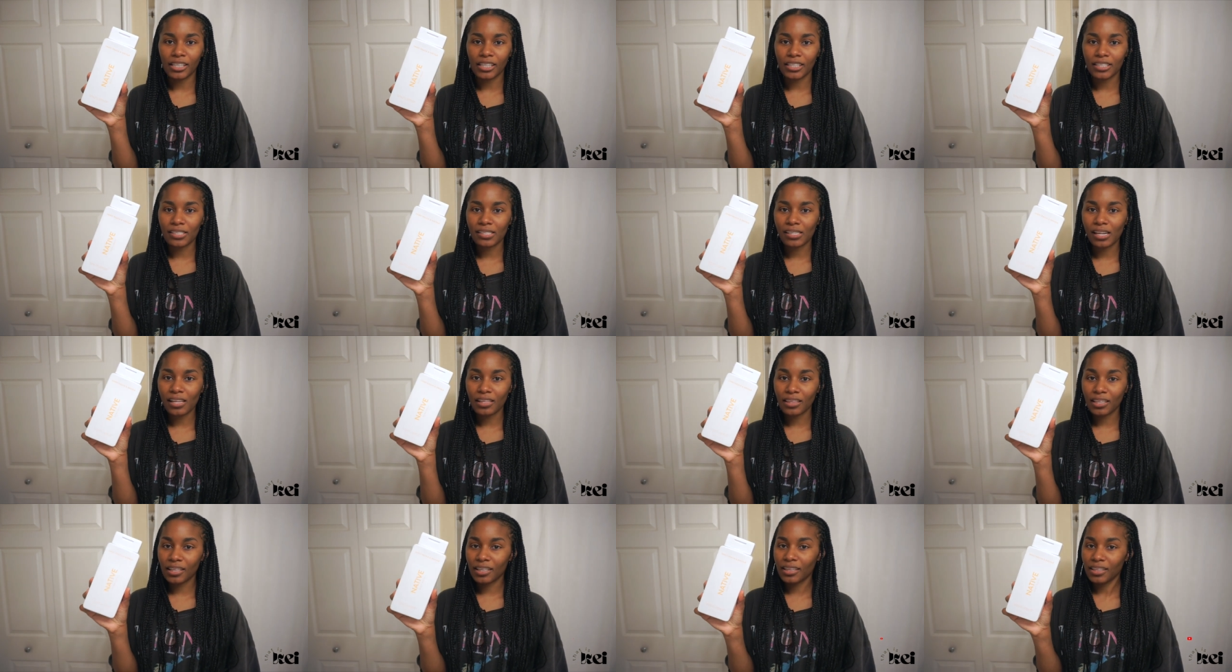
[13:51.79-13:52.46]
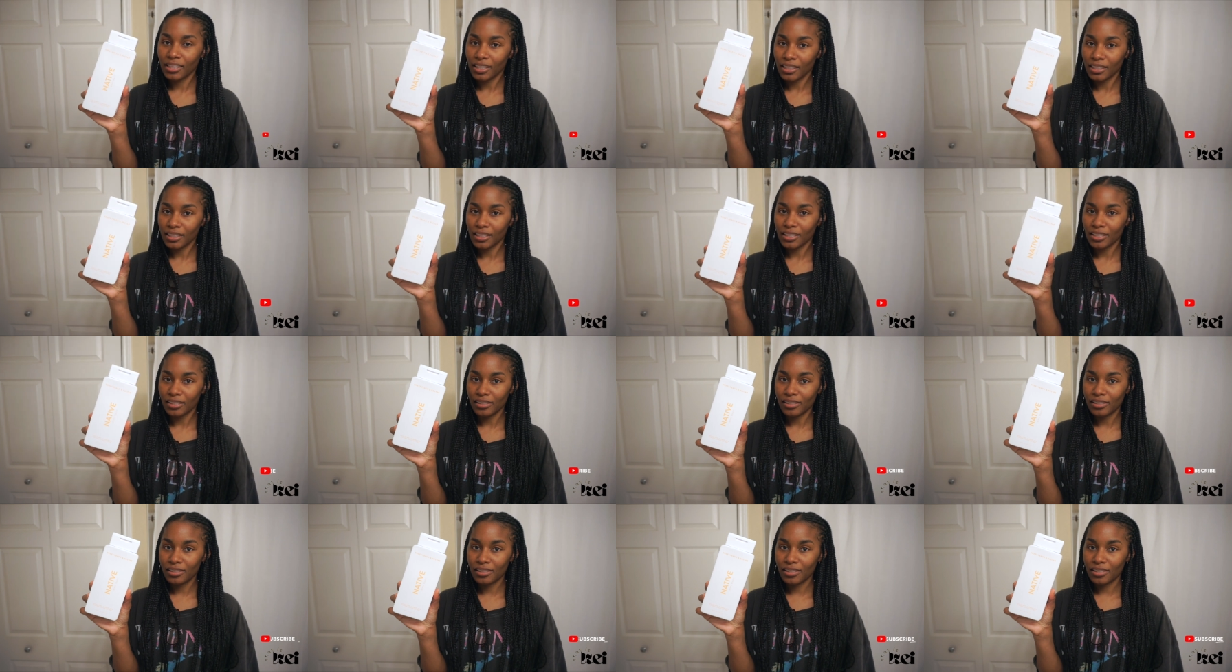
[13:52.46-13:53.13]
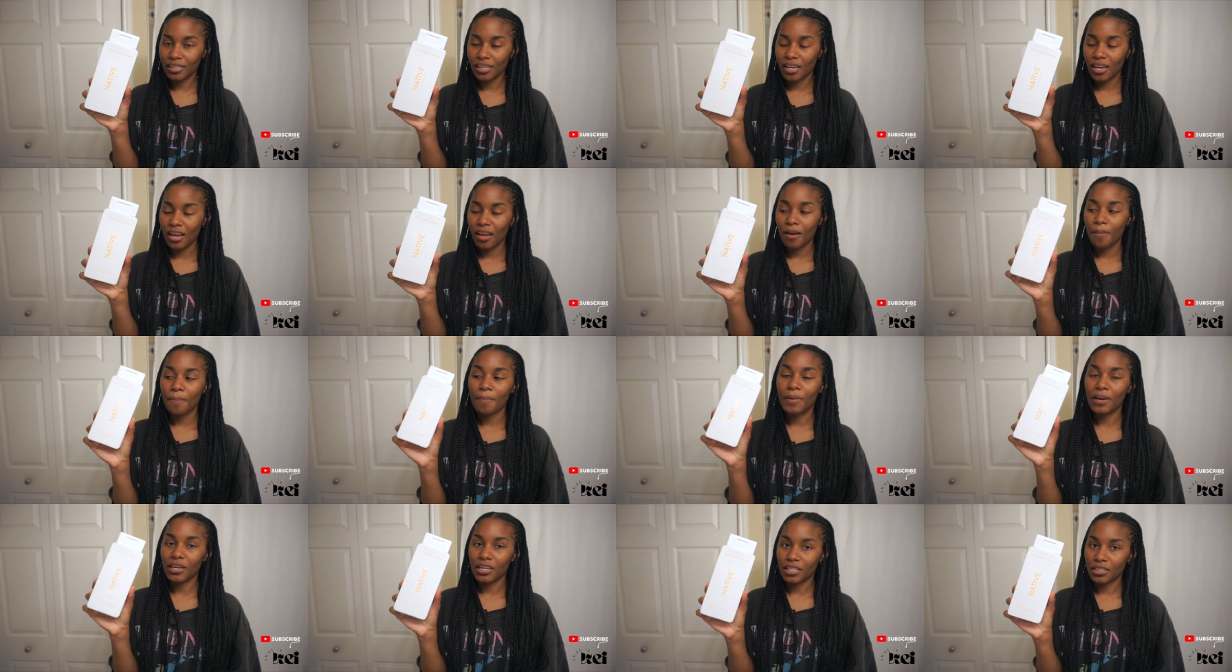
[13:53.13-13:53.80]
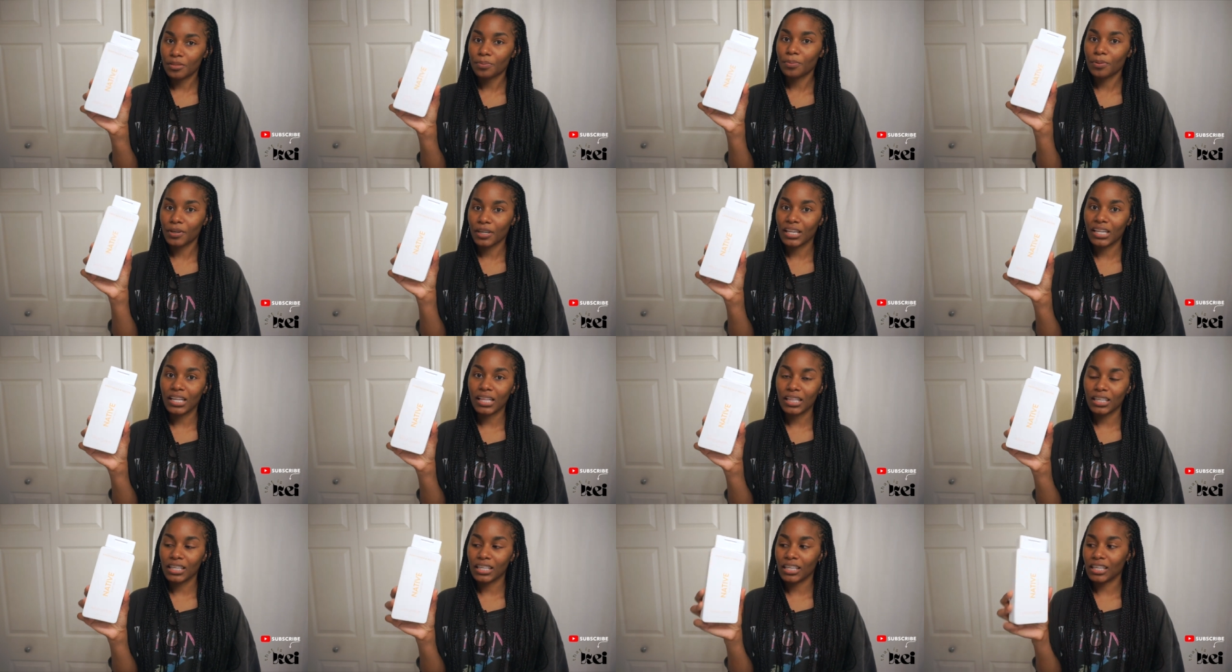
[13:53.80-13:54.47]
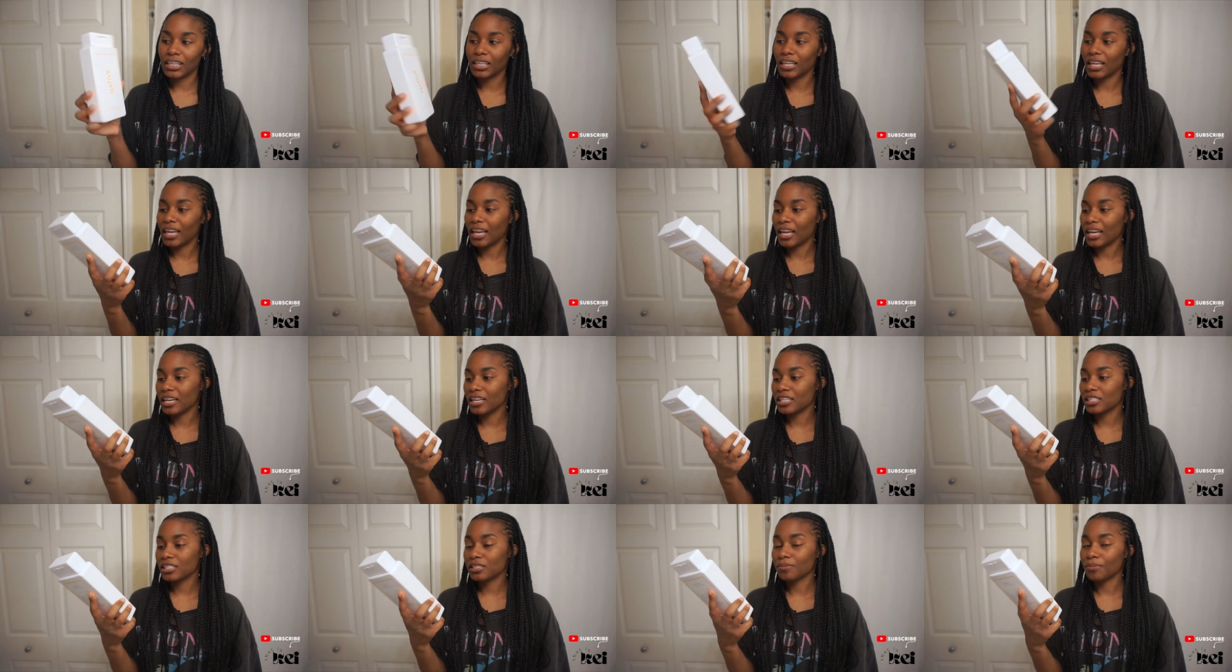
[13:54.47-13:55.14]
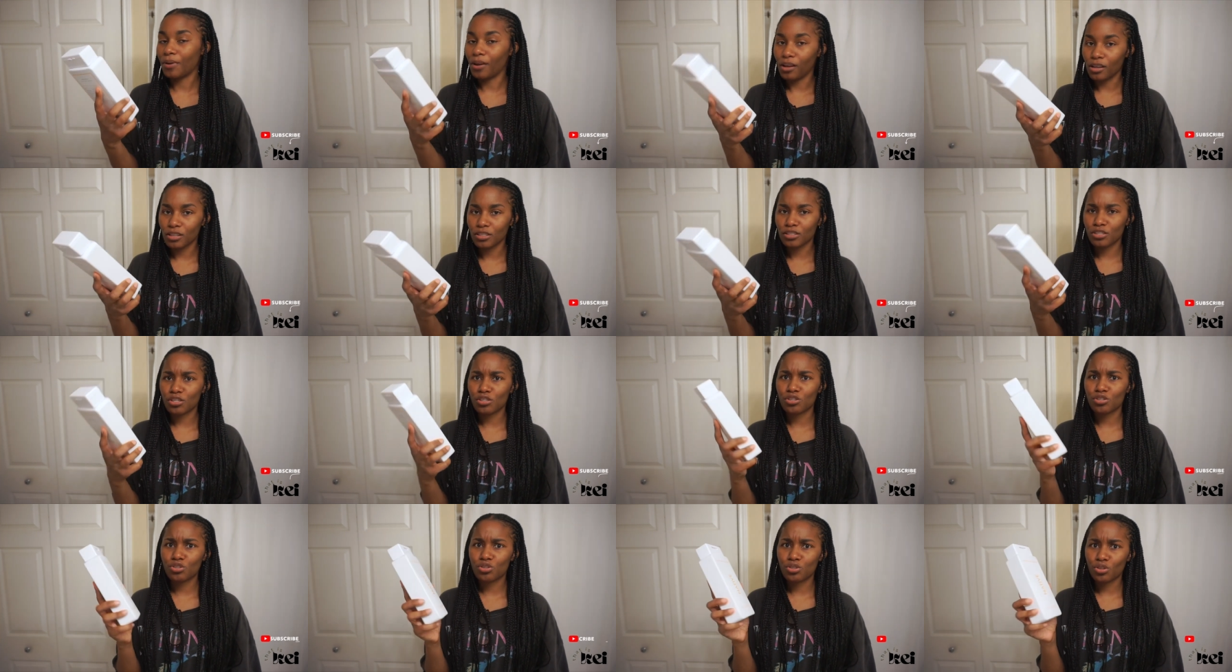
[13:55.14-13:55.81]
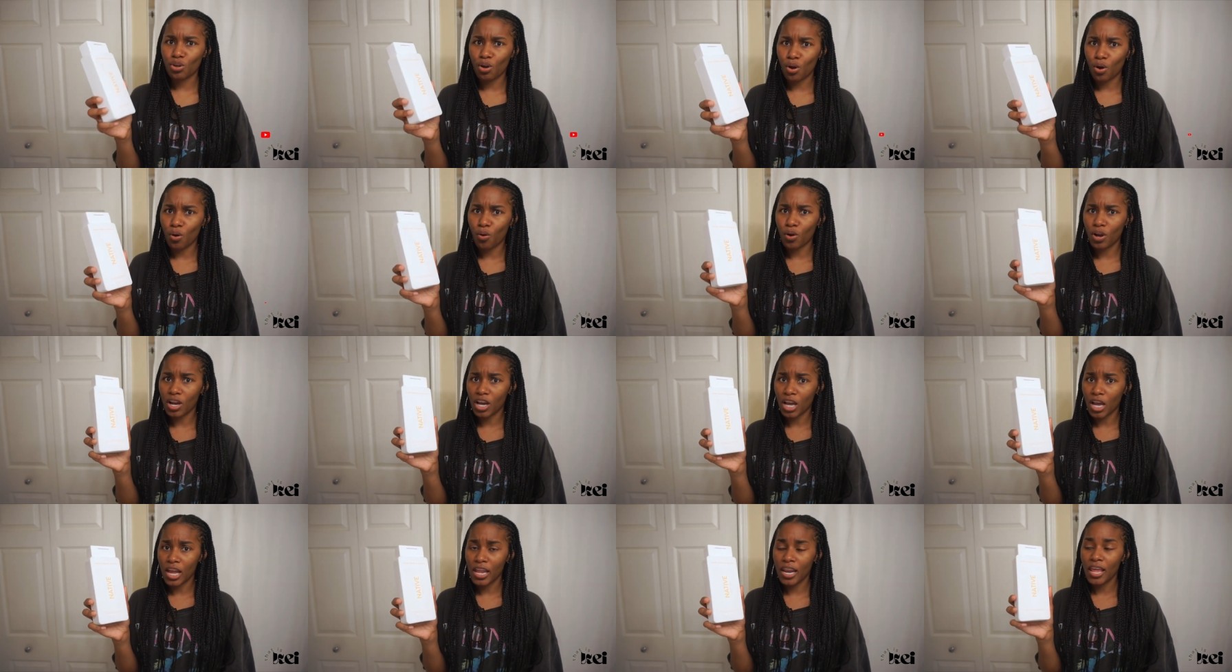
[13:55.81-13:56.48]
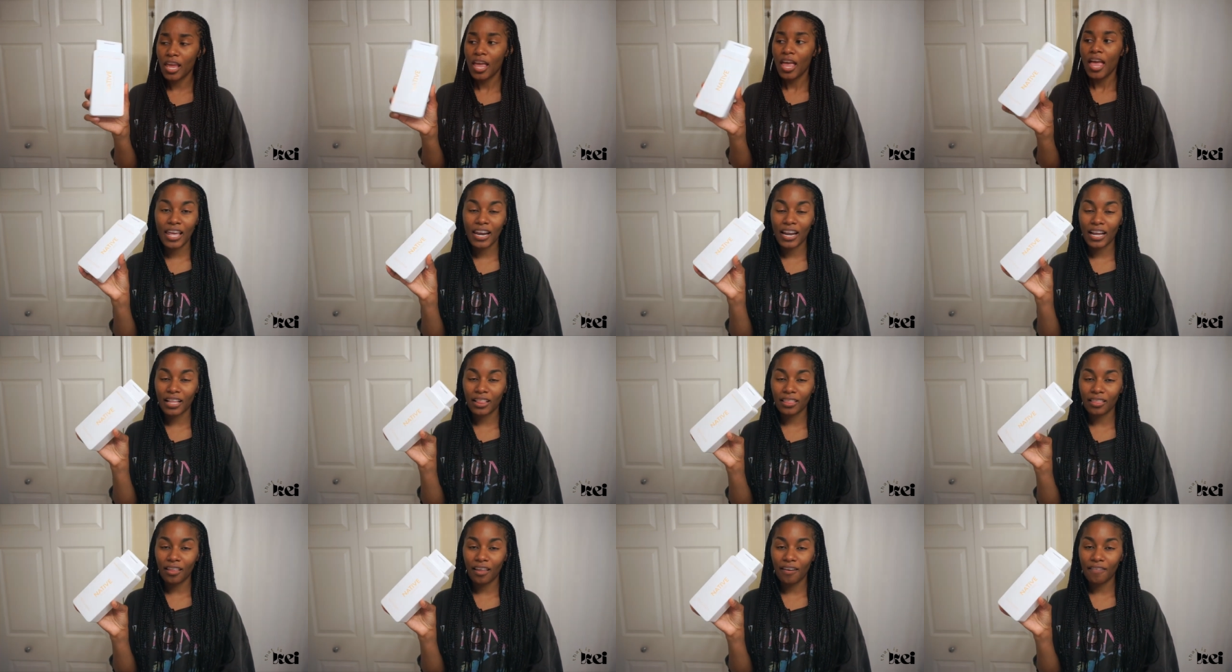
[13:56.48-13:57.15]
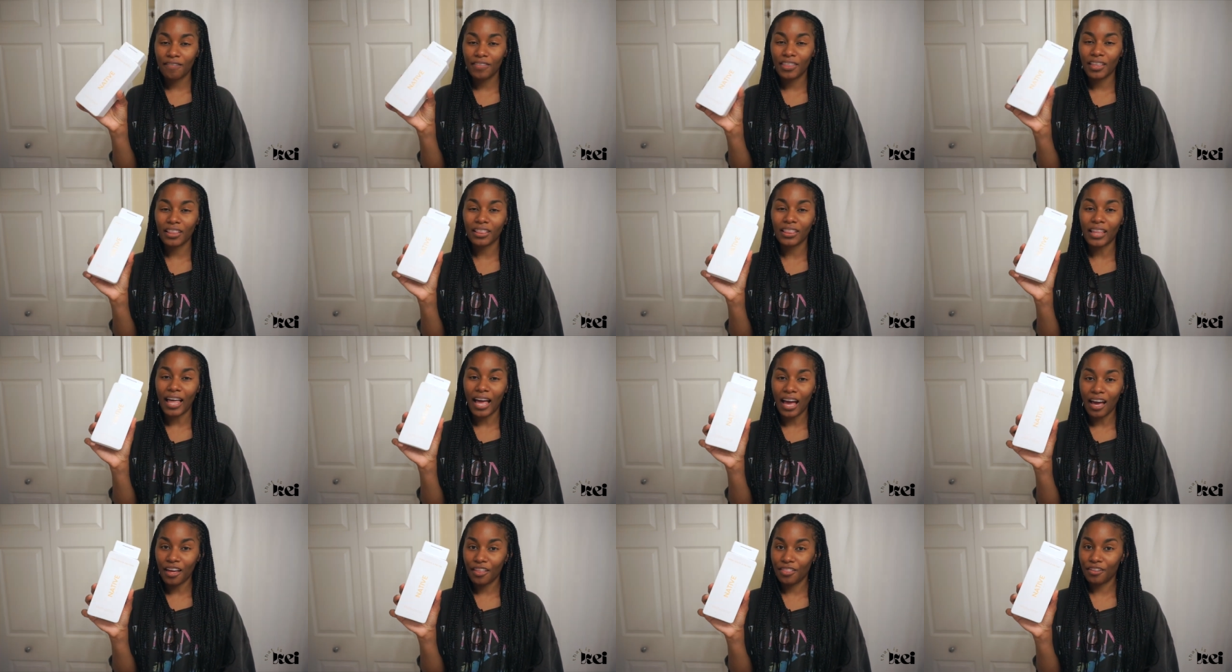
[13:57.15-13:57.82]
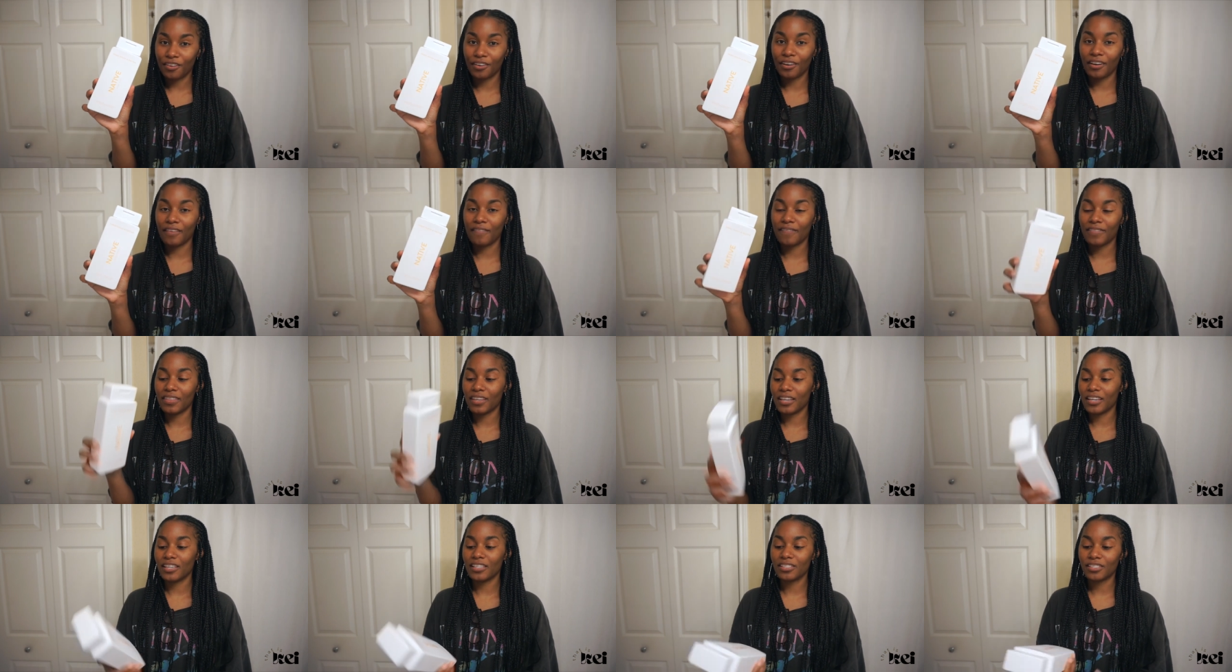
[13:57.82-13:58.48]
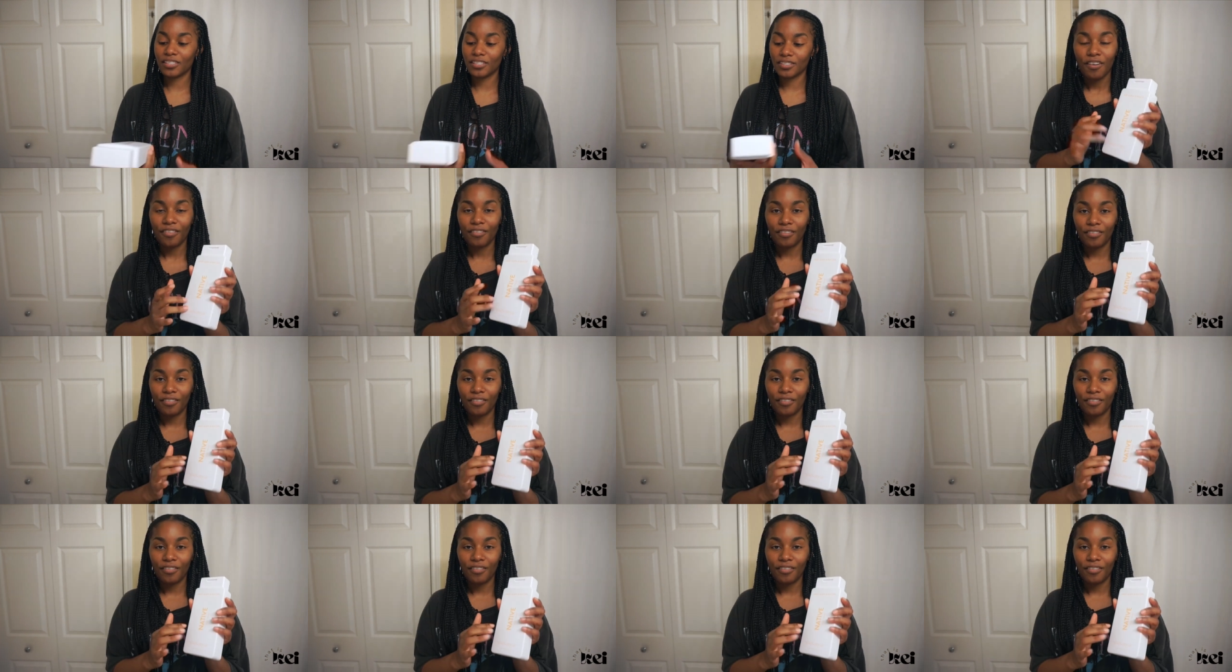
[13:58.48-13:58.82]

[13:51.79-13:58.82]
It's not the cleanest, but it's pretty clean and it smells so good and I love the lather of this.